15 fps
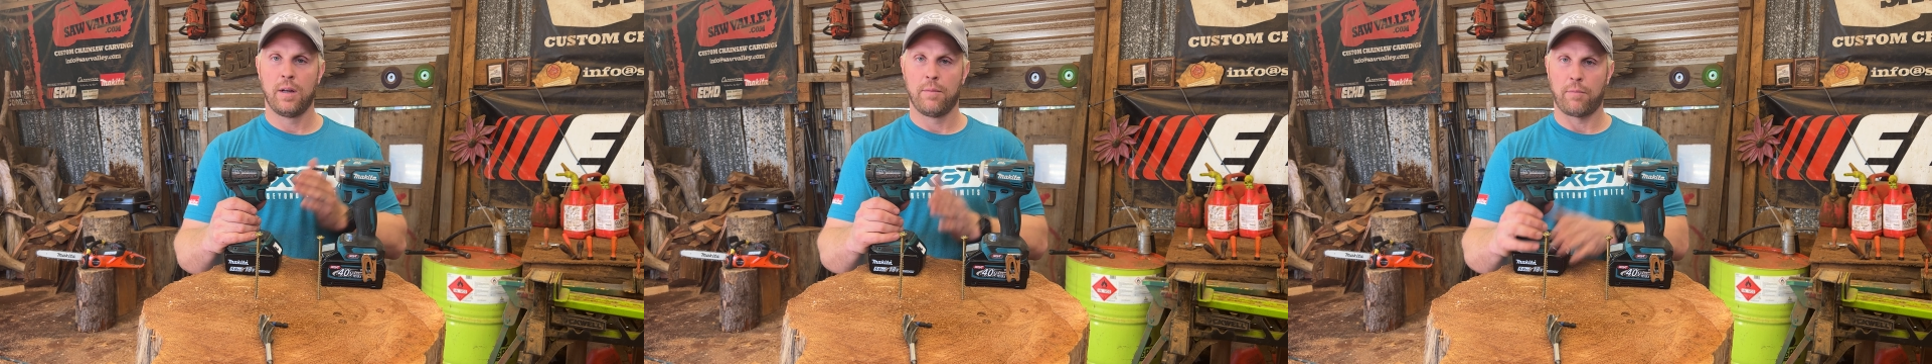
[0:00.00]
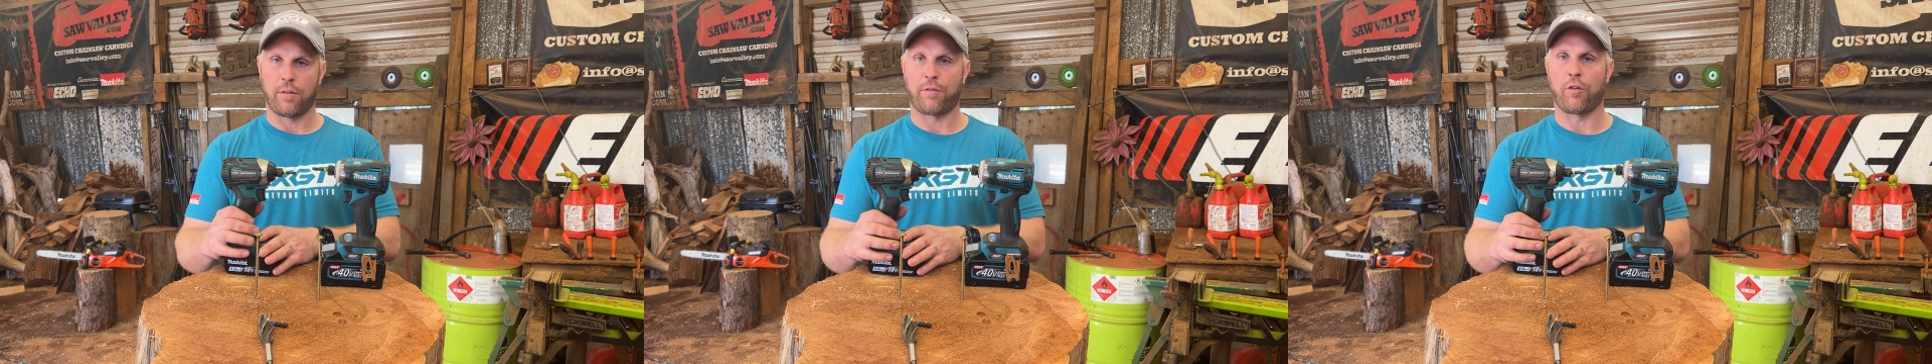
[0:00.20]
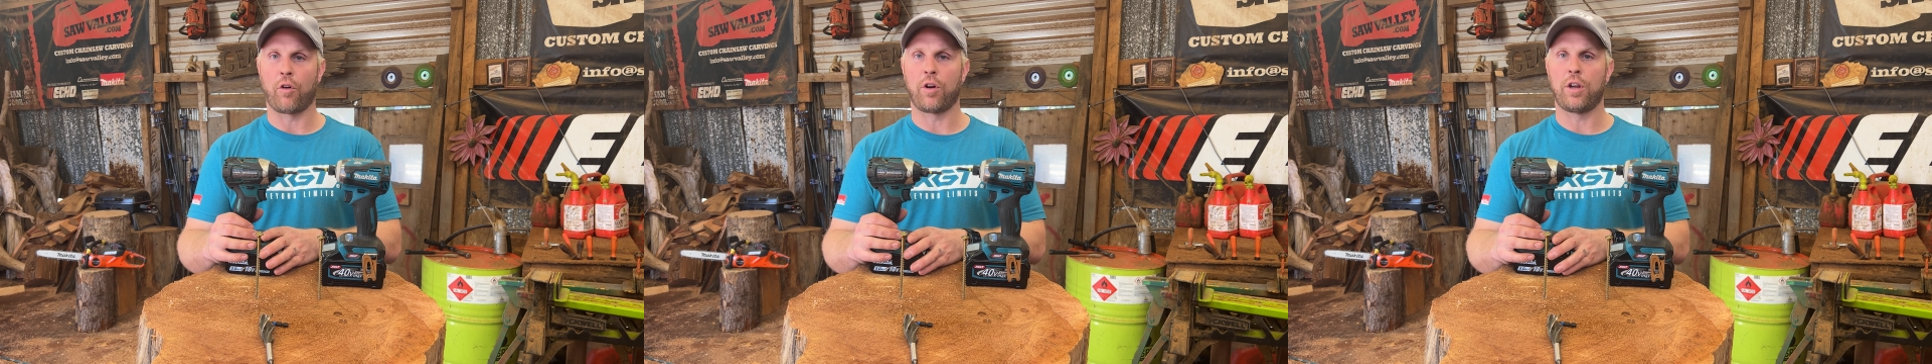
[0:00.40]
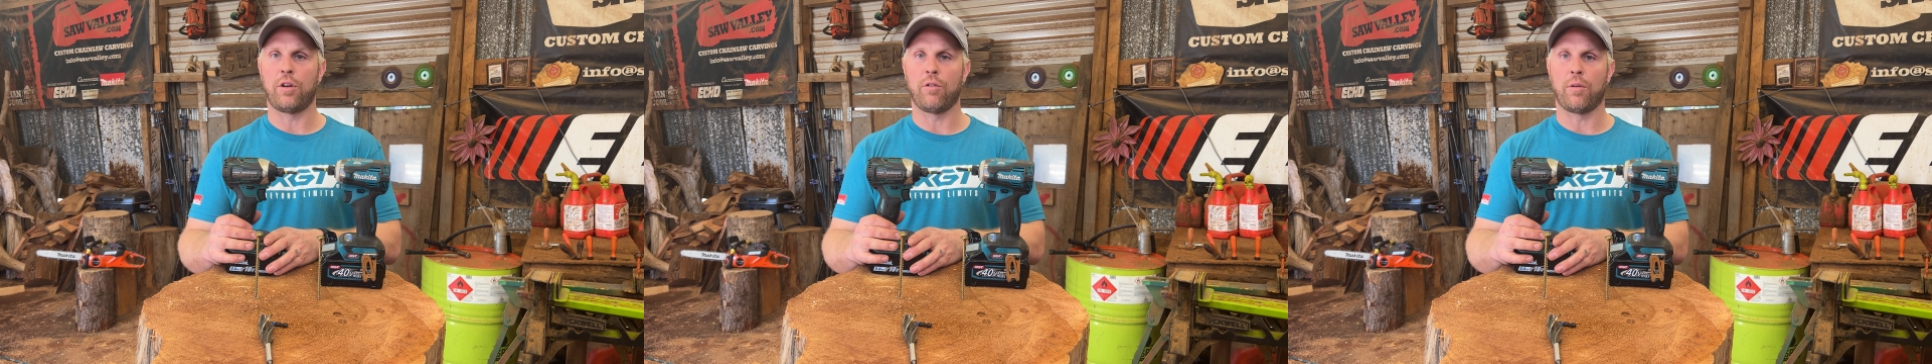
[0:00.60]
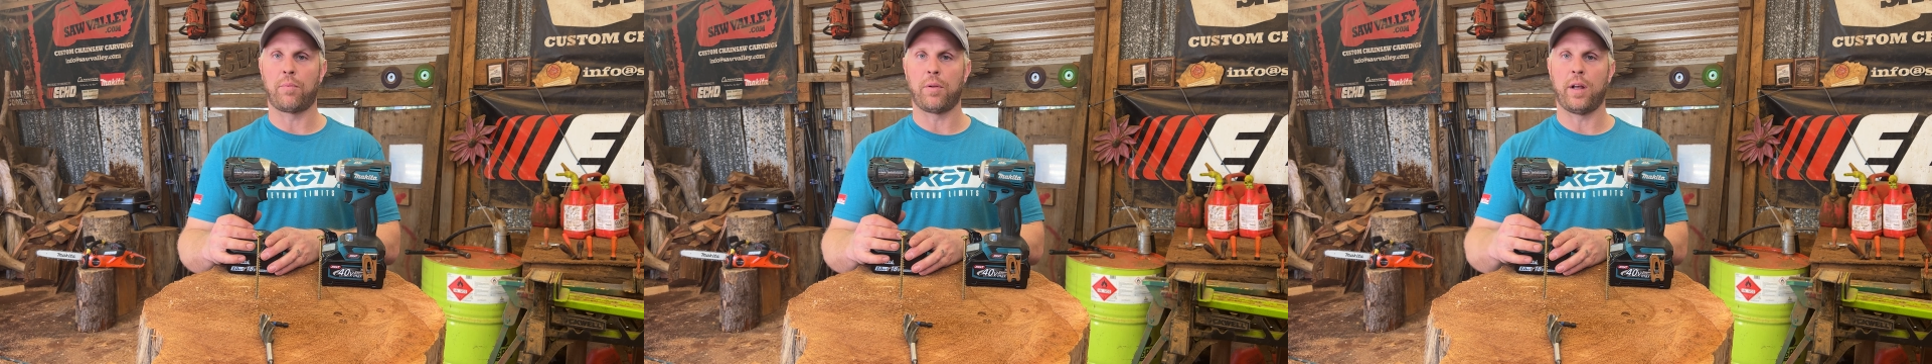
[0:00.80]
before you
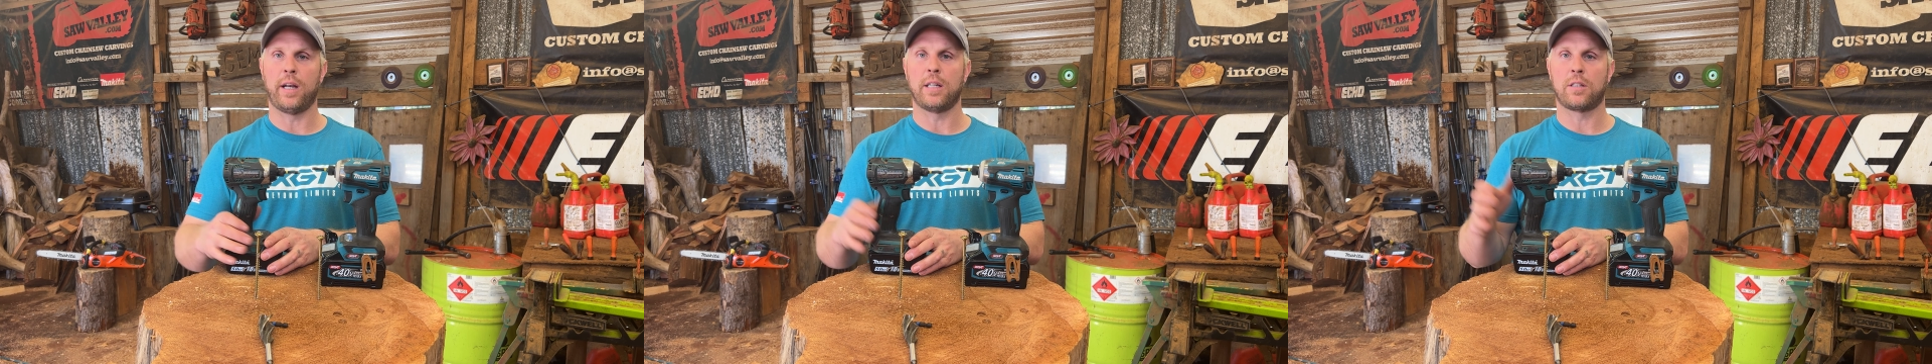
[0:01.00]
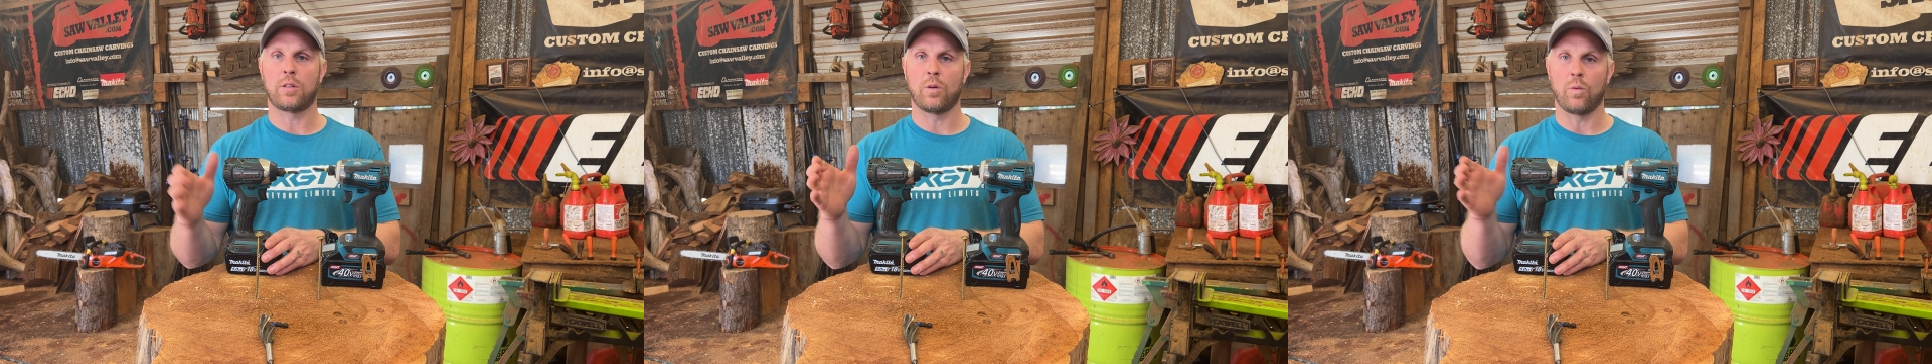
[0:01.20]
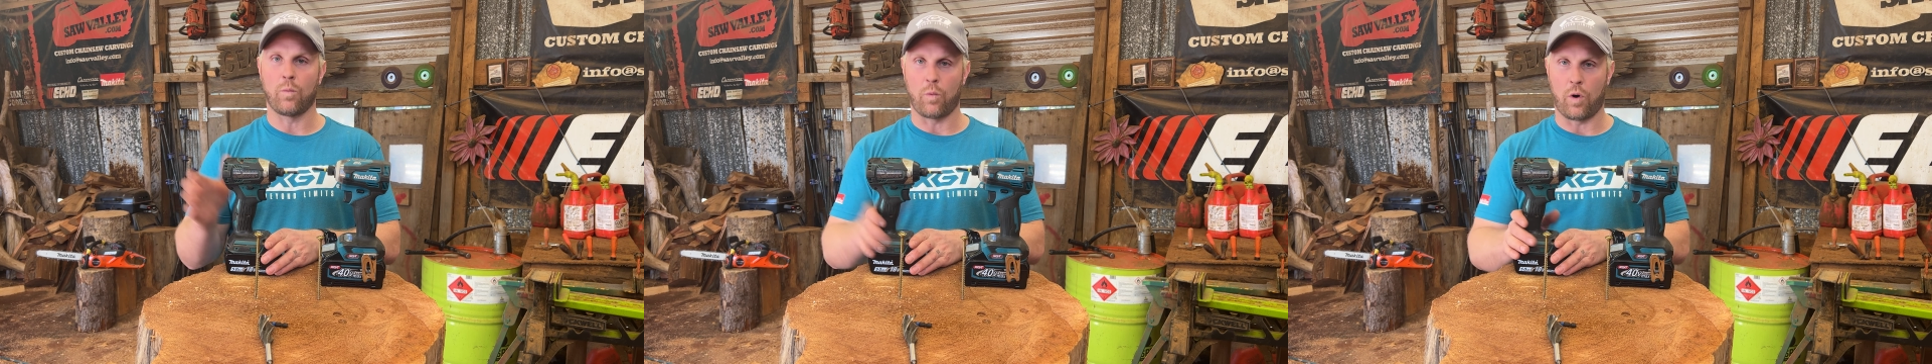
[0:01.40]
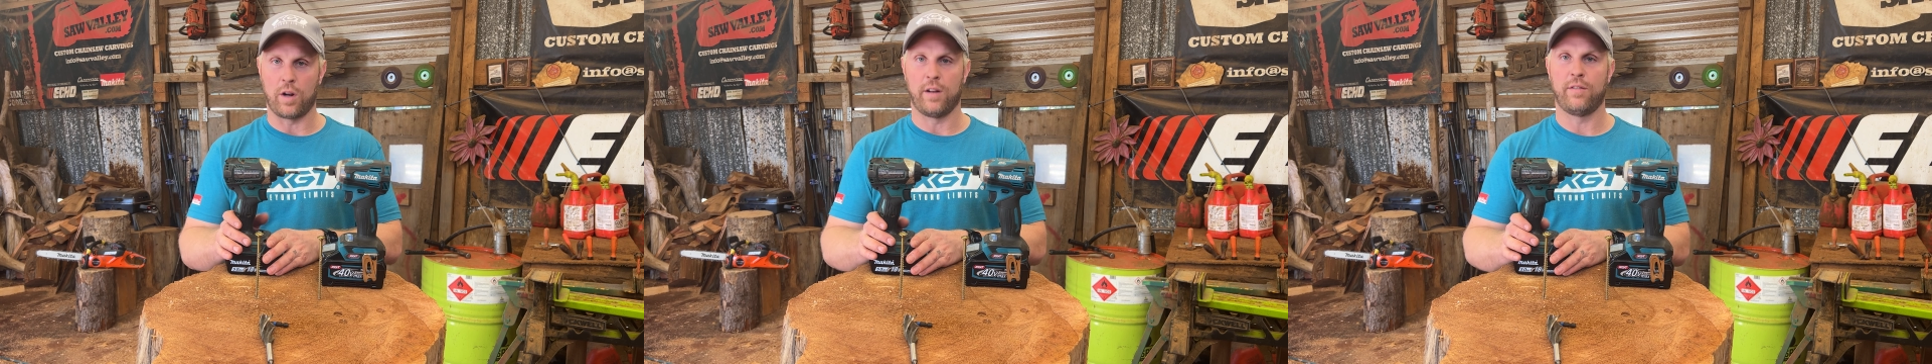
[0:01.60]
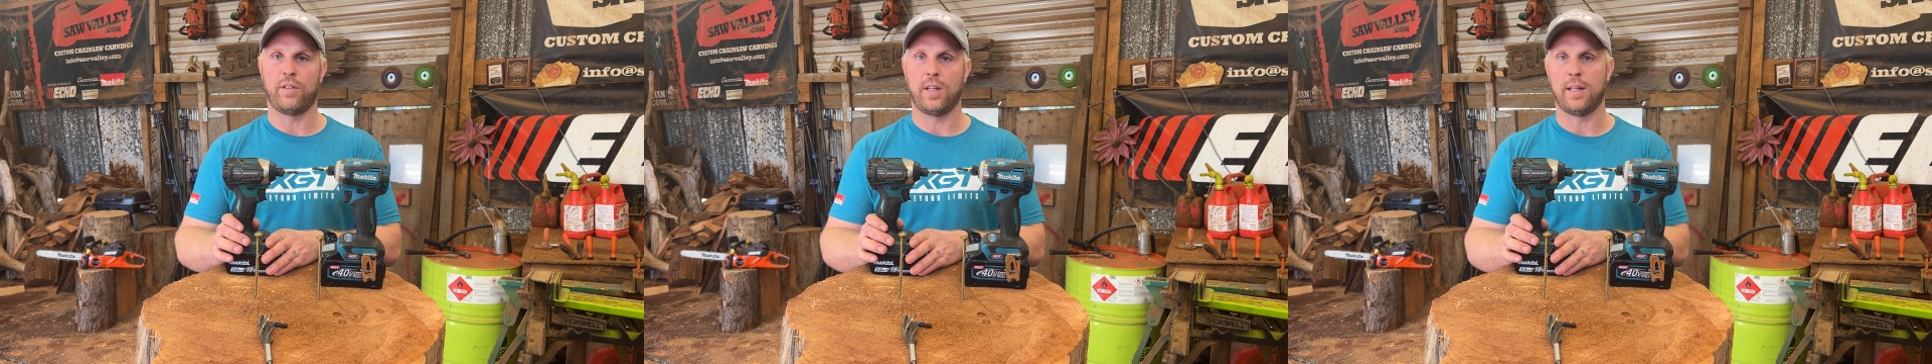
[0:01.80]
replace one
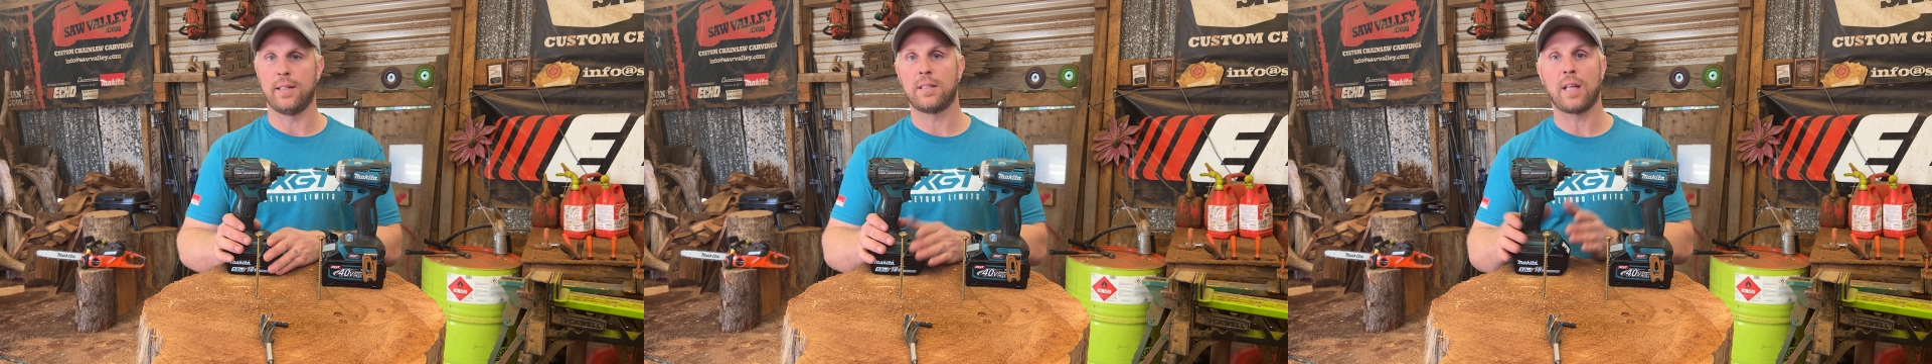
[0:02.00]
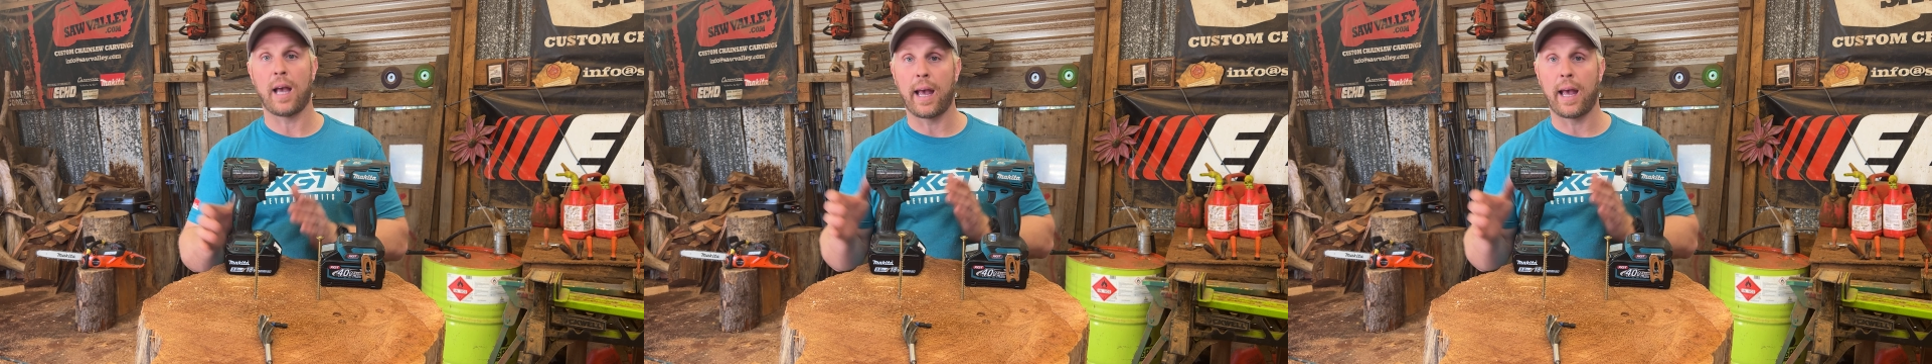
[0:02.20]
of these.